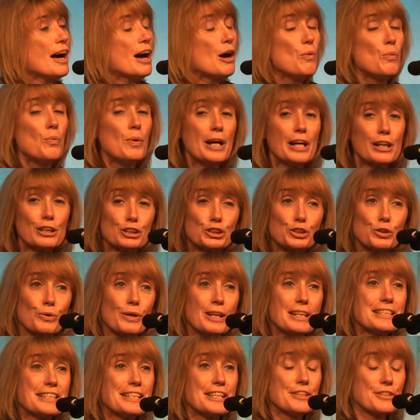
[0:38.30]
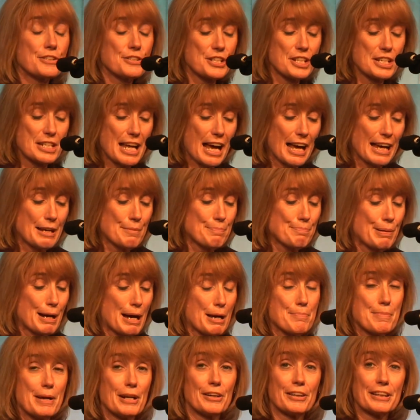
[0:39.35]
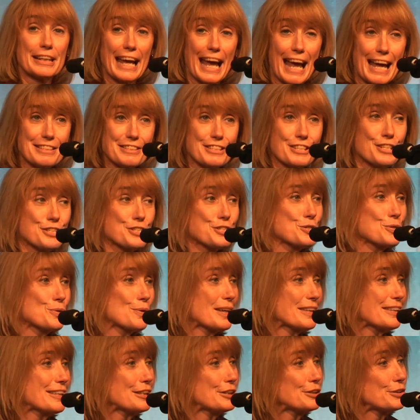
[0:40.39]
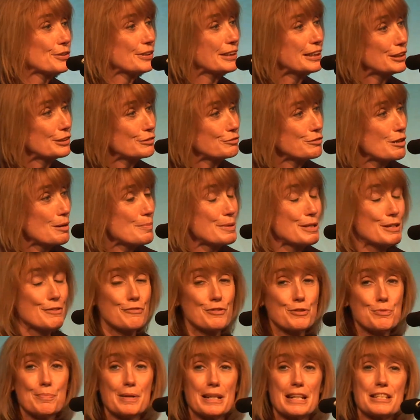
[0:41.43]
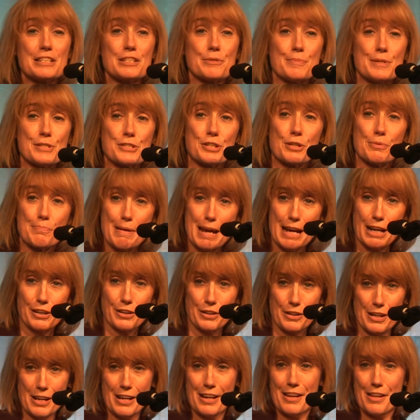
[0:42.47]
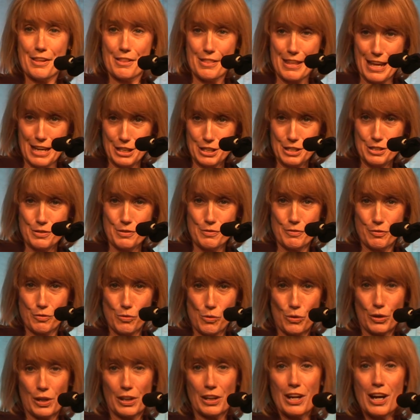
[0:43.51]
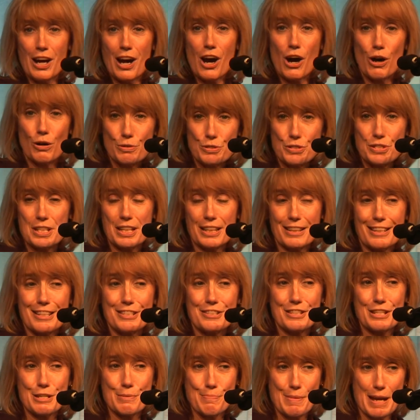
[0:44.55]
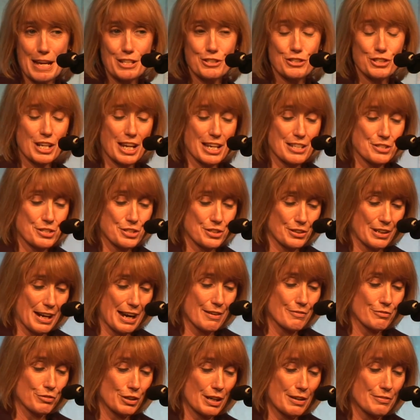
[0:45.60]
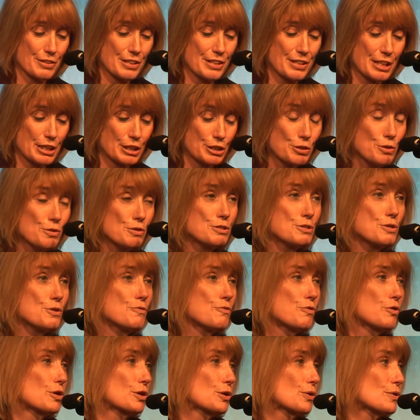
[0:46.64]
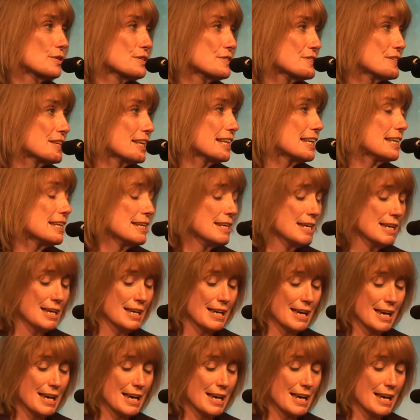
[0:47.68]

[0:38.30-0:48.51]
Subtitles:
We are joined here tonight by Mayor Gatsis, who I think you'll hear from in a few minutes. Mr. Mayor, thank you for hosting this in Manchester and for everything you do for your city.